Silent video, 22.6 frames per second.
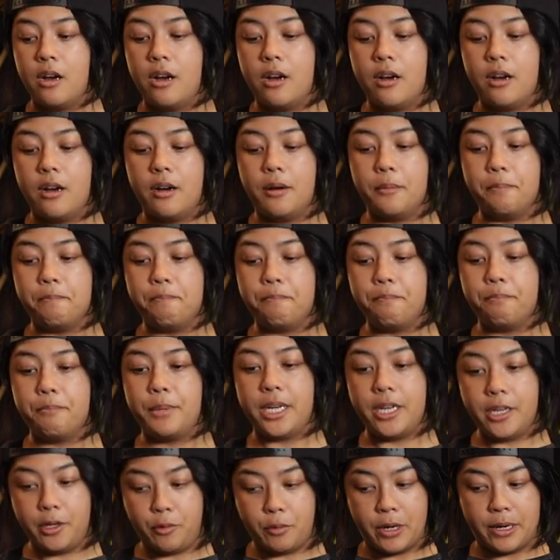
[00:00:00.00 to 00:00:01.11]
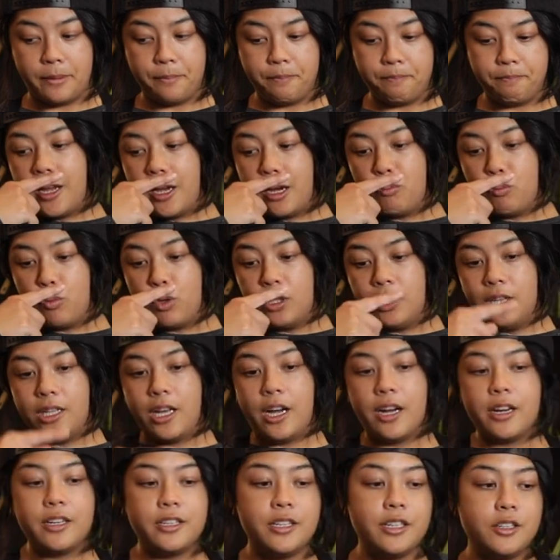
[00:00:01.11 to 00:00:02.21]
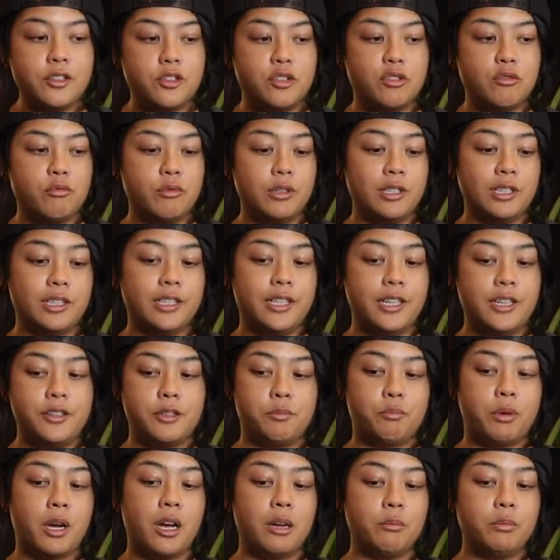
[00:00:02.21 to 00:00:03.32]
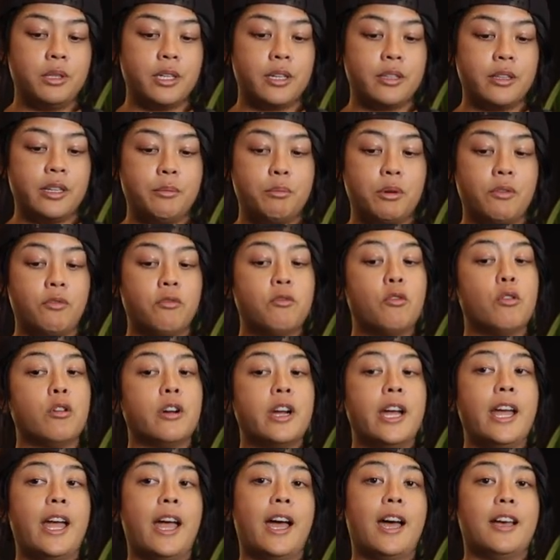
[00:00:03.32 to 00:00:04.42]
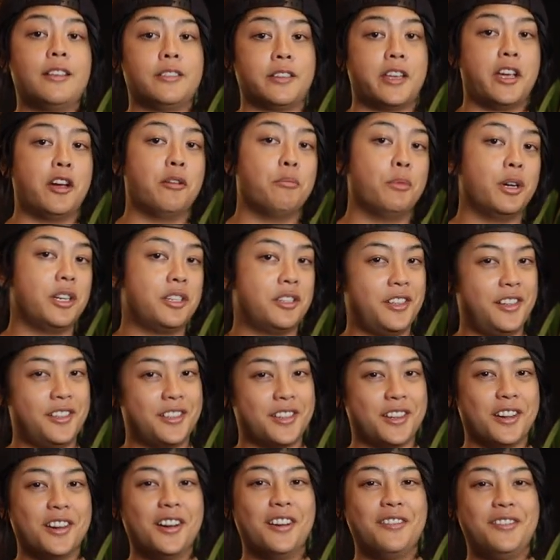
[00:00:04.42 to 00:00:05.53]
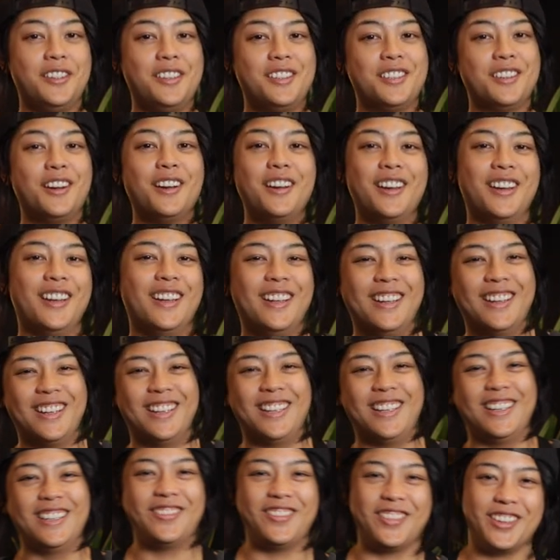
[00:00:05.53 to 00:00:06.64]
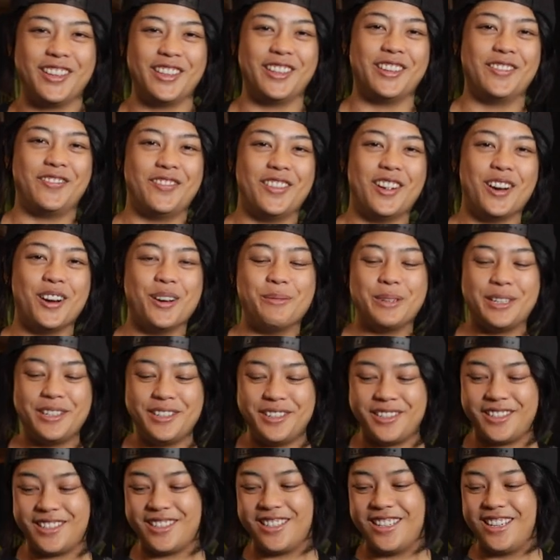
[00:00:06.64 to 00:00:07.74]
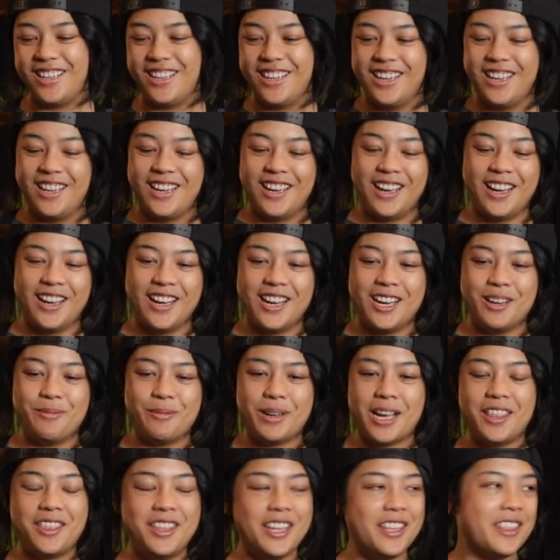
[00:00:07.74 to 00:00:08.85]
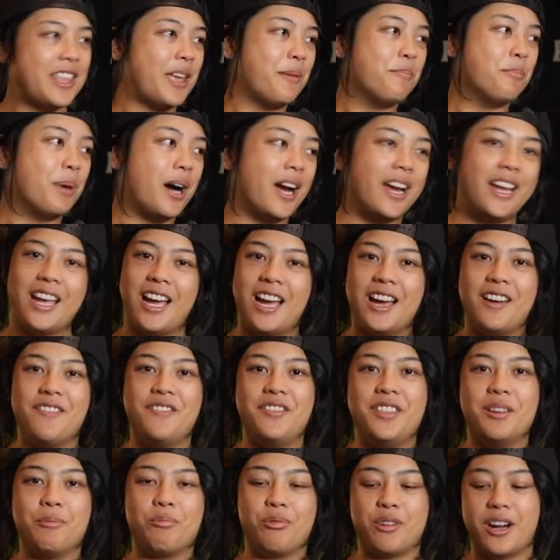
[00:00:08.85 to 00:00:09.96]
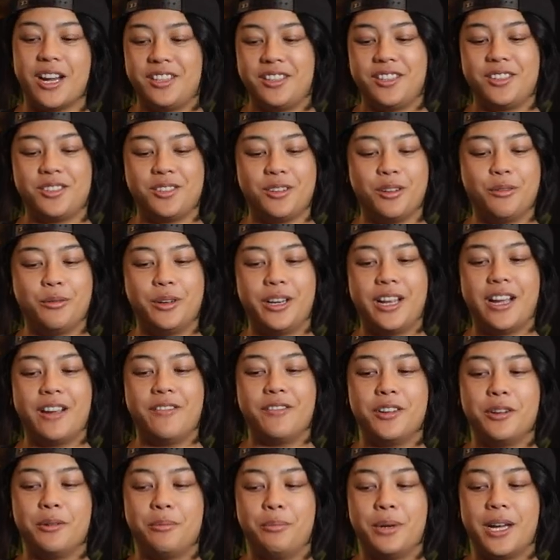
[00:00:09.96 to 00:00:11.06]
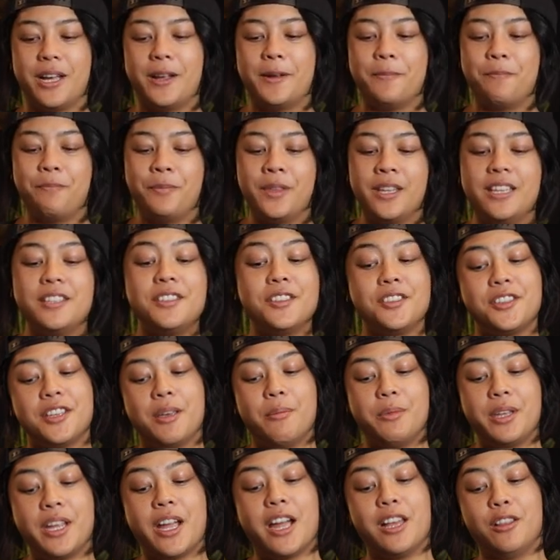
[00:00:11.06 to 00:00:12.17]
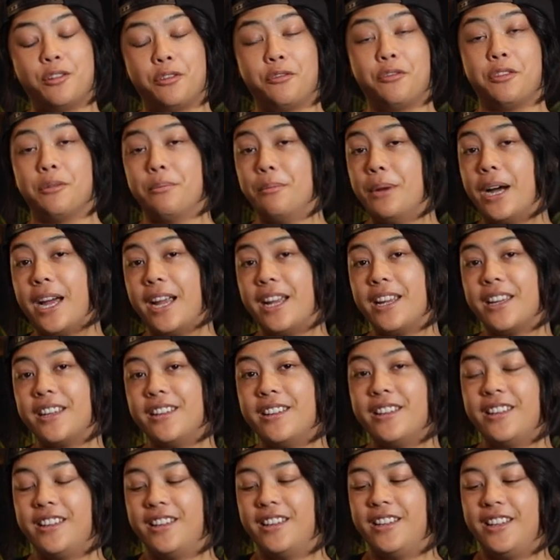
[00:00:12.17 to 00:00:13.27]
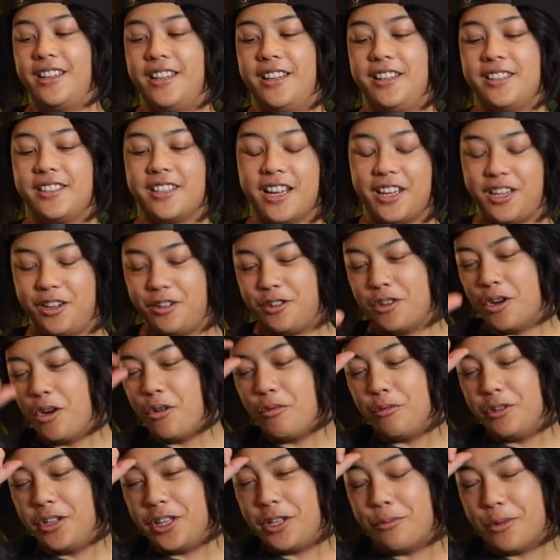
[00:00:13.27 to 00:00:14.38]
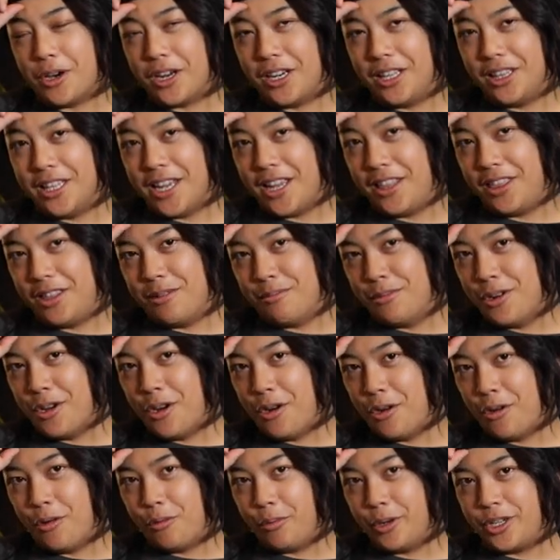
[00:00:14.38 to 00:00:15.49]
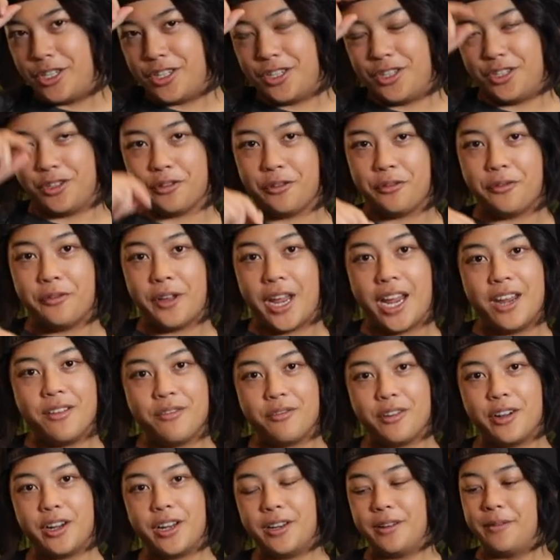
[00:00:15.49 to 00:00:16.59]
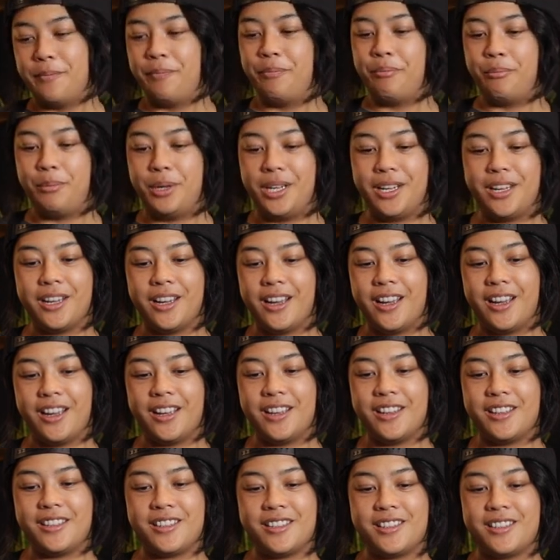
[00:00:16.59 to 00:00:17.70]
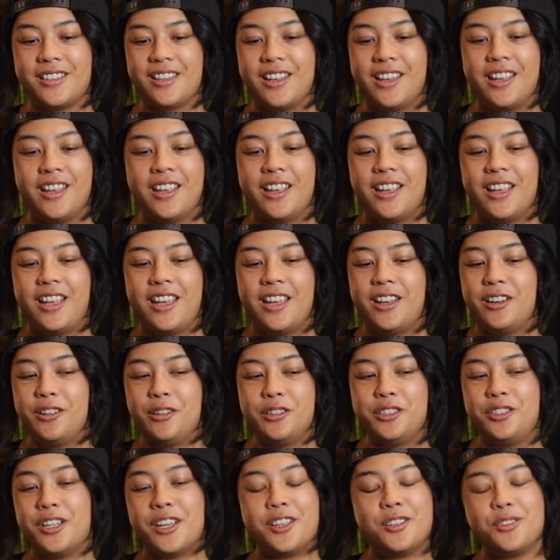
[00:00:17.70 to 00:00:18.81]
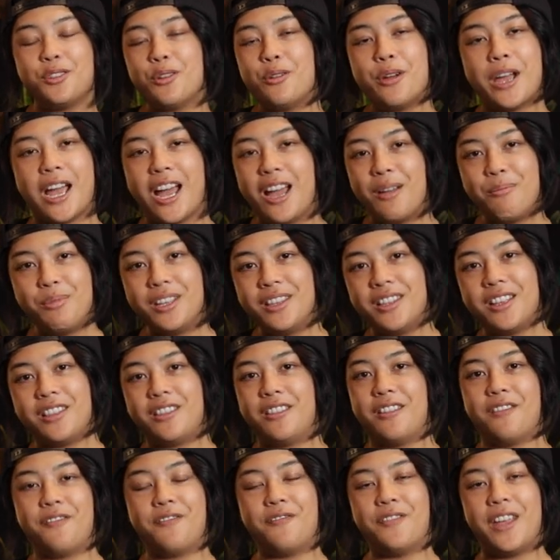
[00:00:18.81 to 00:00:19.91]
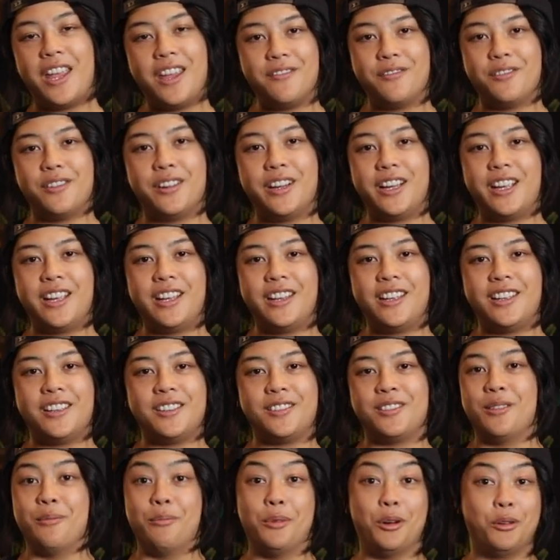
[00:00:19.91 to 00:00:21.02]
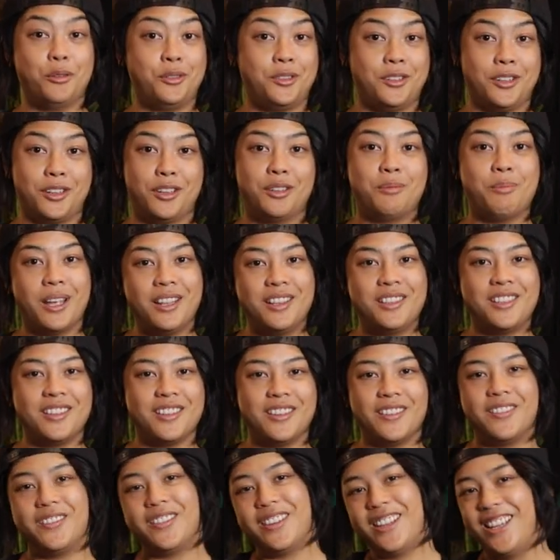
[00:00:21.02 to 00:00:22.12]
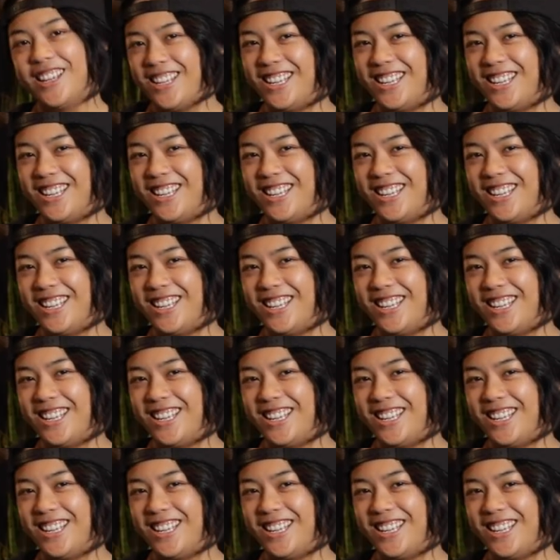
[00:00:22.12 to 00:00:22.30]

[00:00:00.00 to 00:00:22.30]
Um, but anyway, I'm reluctant to release publicly before I ask how much these coffees are for the farmers. Um, I think they might have the prices or whatever, but this is something I learned from Mike. He's like, you don't really want to let them know which is your favorite because it'll just so happen that the favorite is the most expensive,